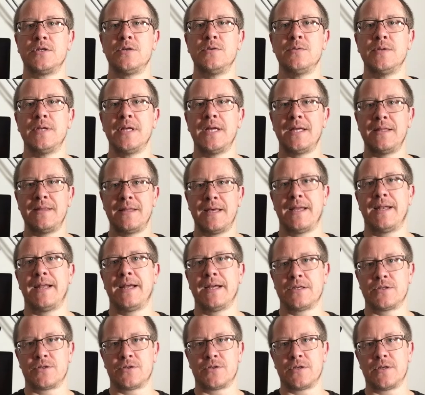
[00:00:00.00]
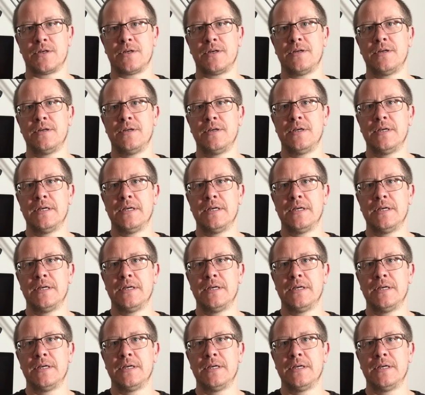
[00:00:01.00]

you need that extra